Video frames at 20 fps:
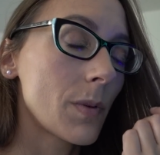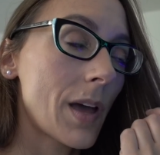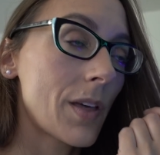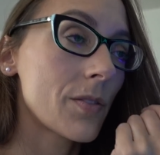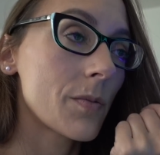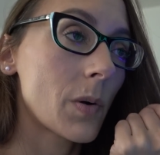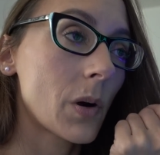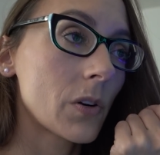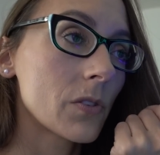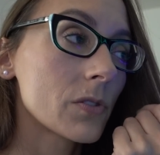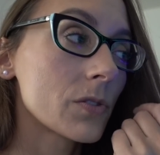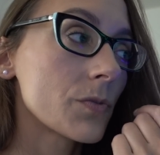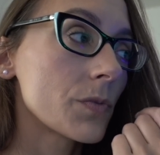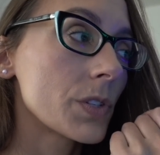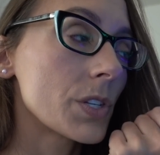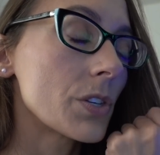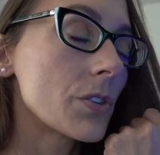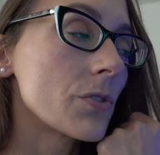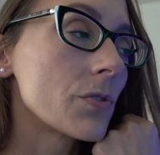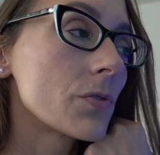and the parts
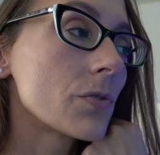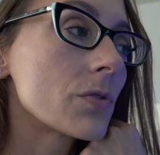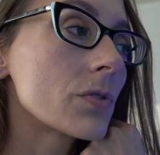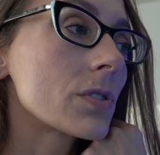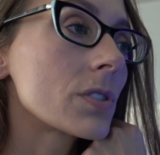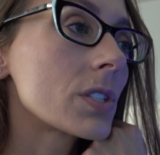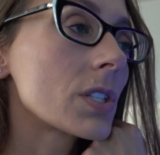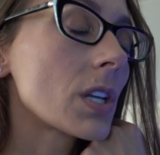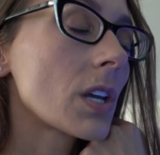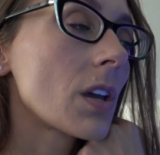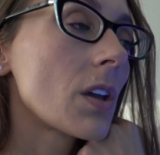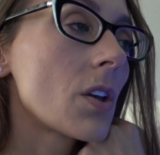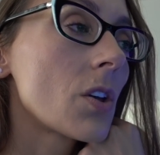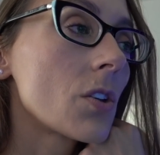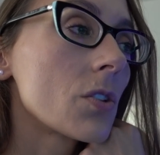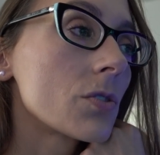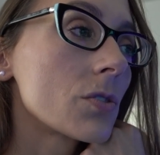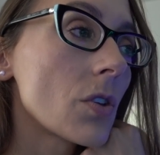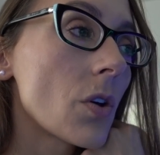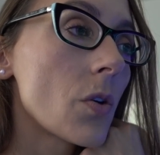reused.
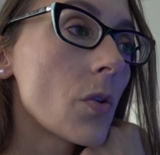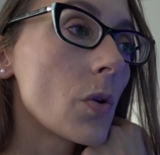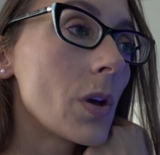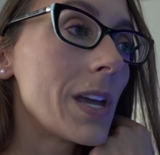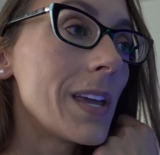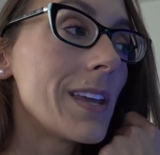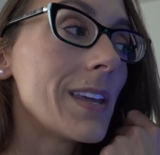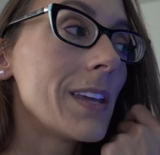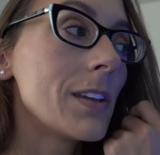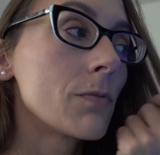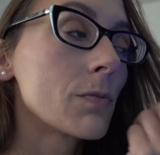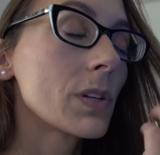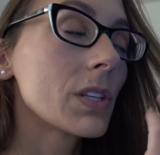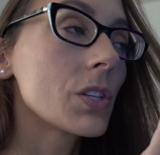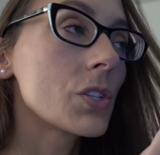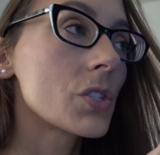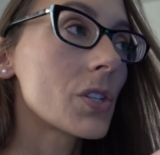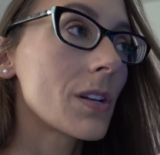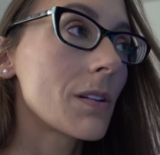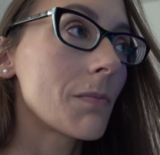So it
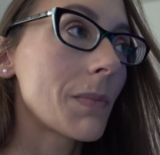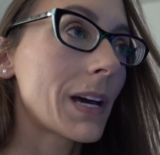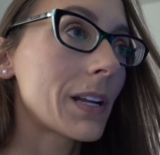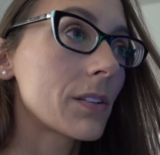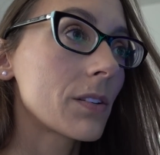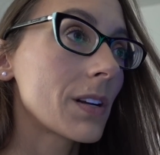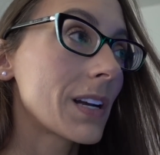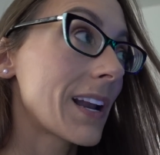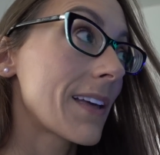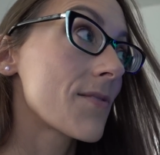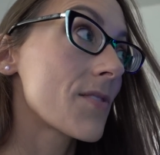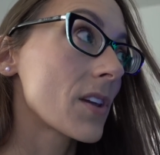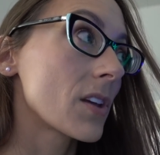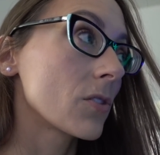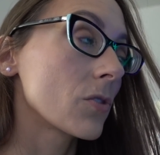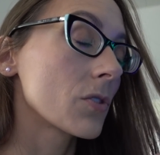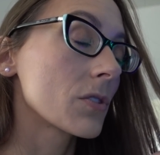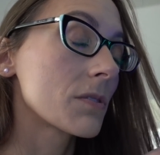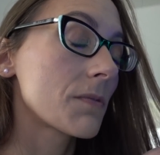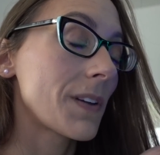really shouldn't matter, and I think it
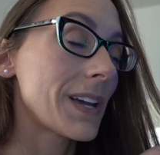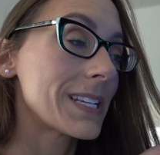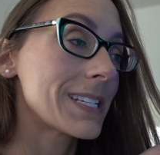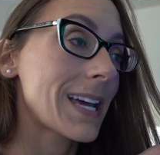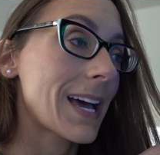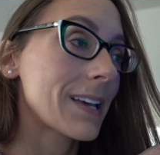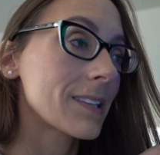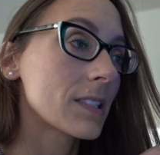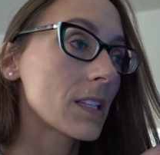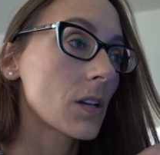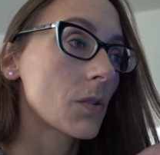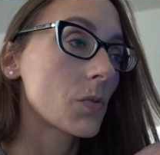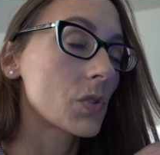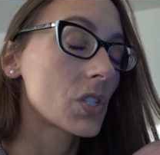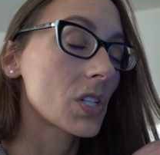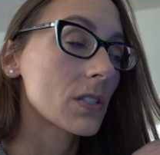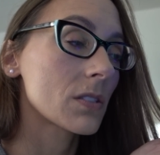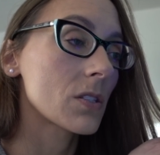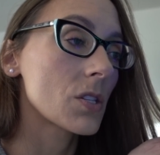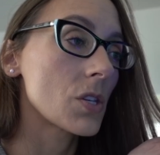looks fantastic with
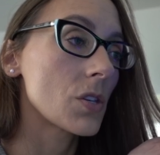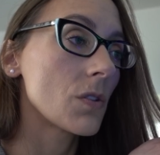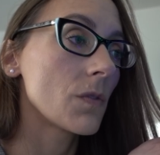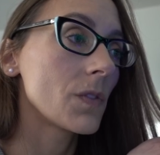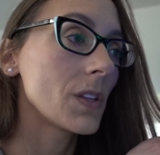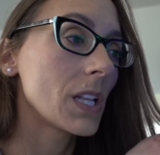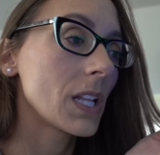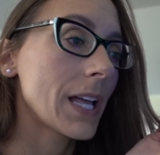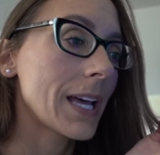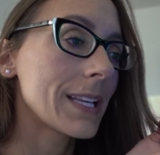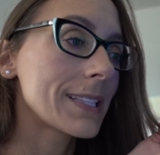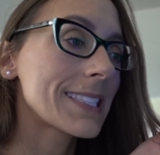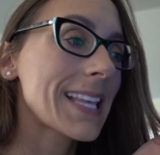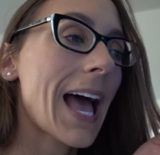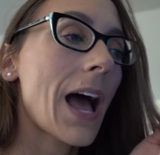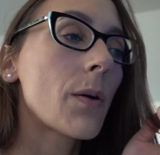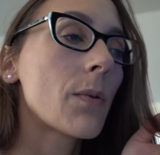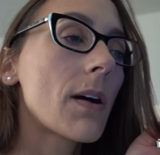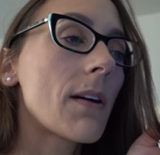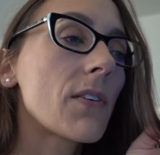just the UV lights.
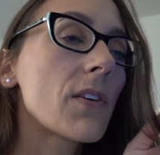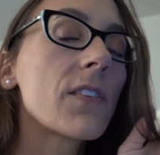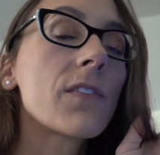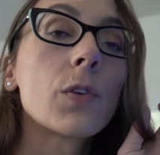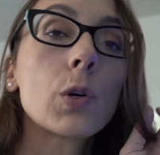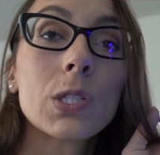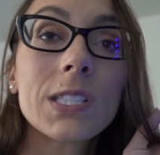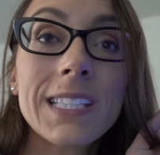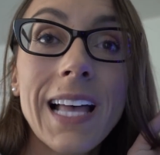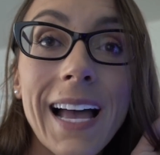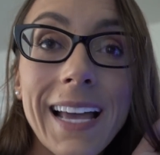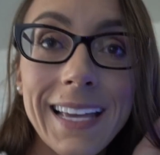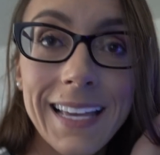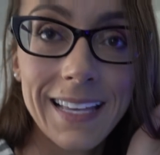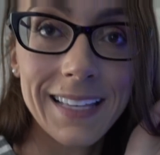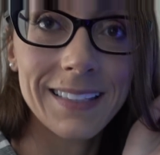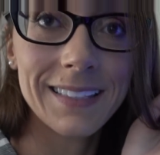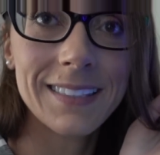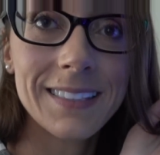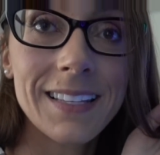However, for
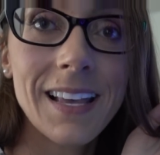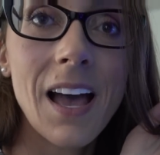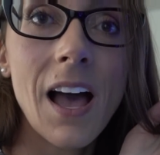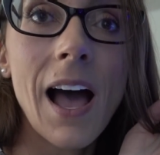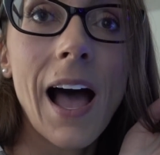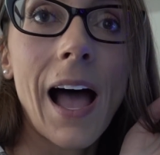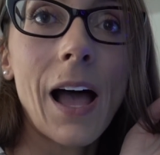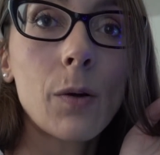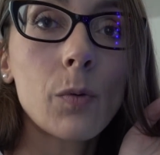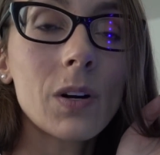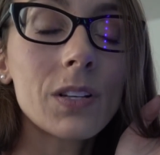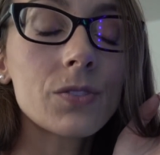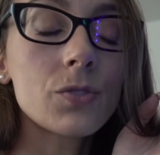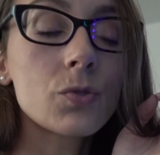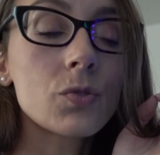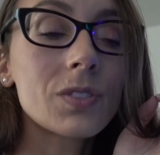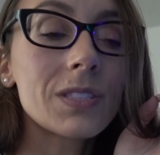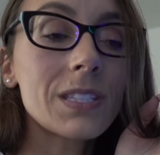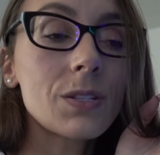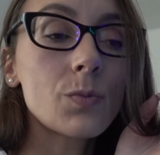science, I want
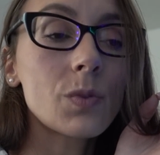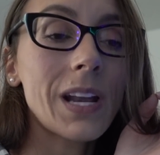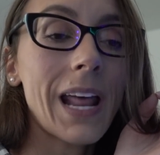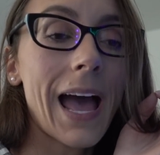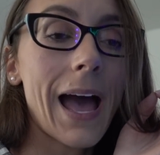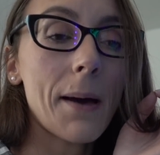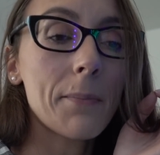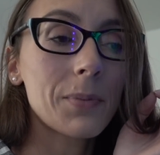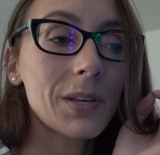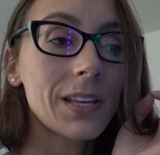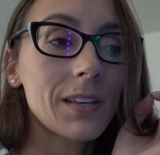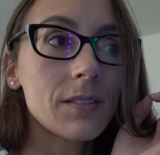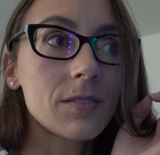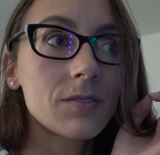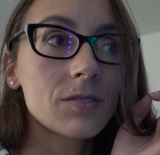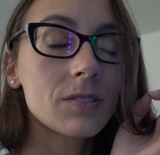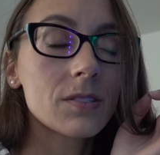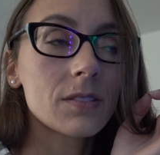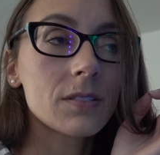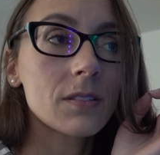to see what
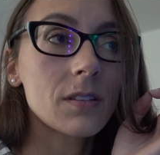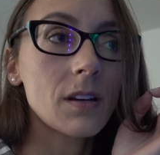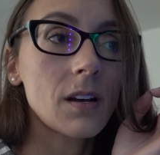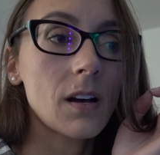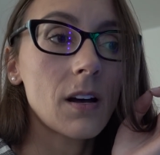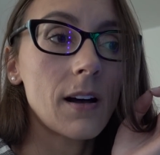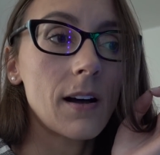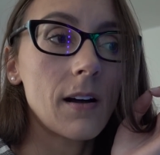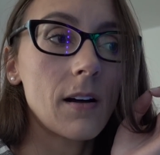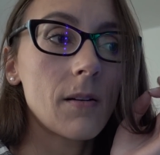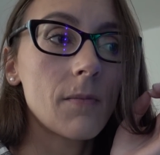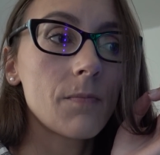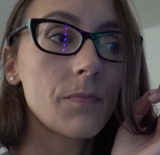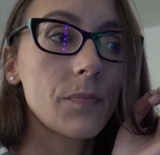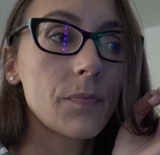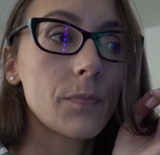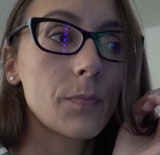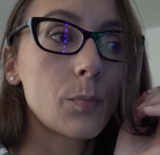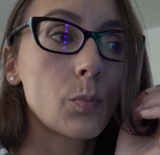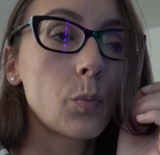happens
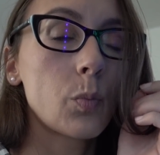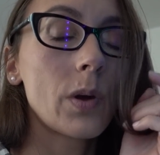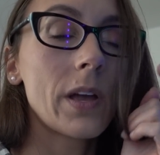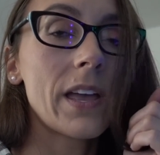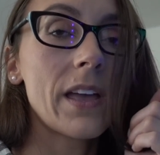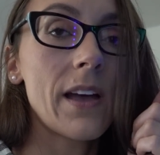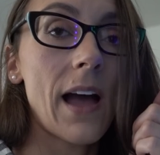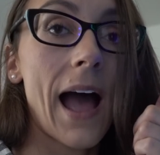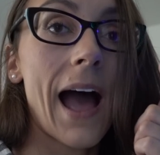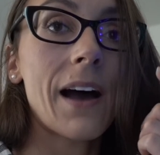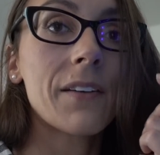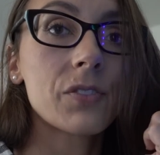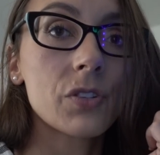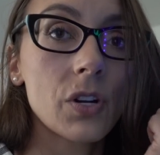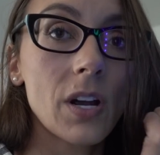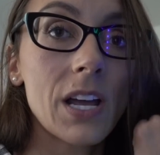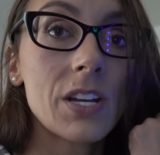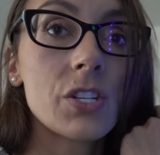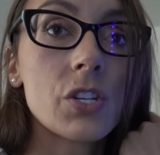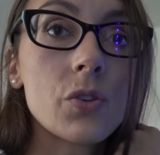
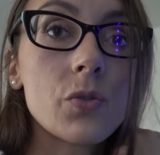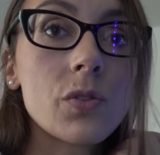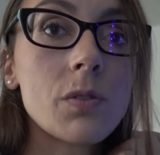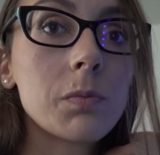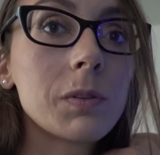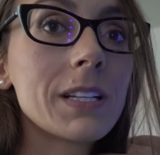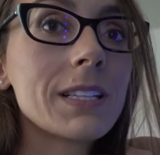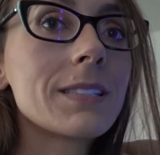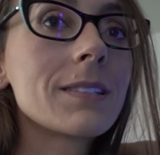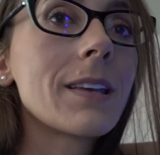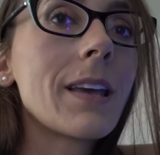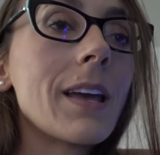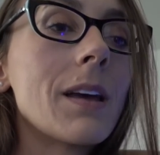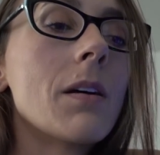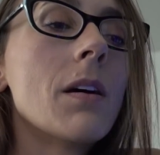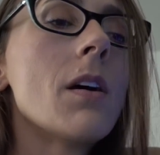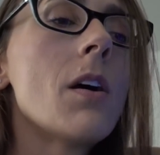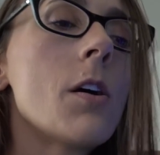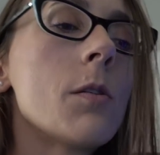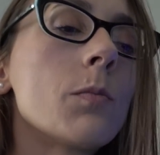after I do the Blitz
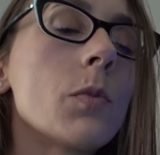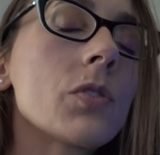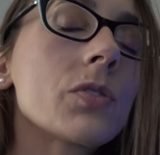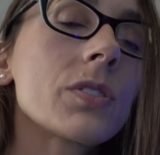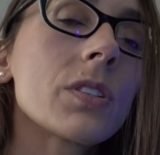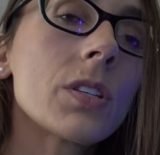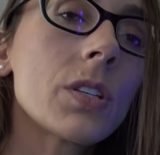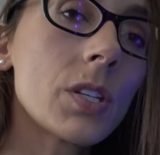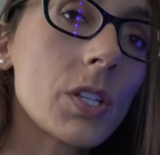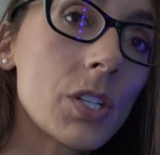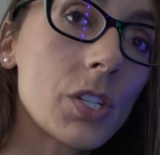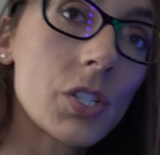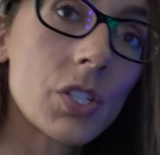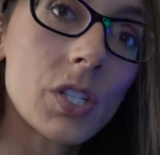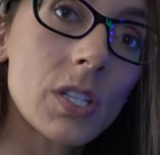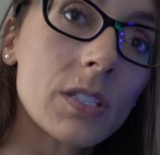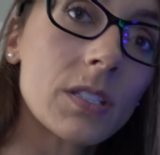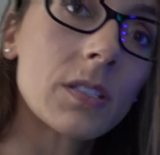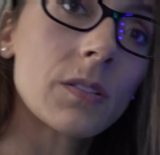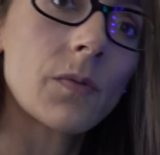kit. Mostly
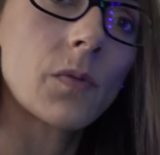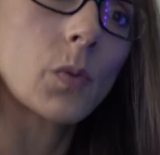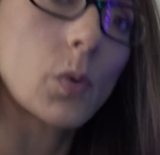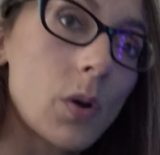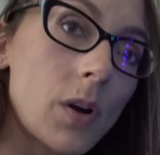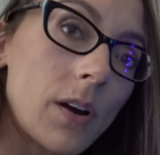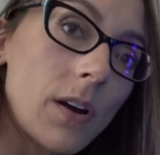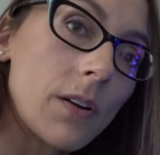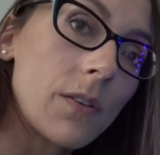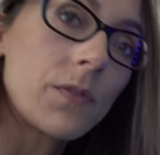just for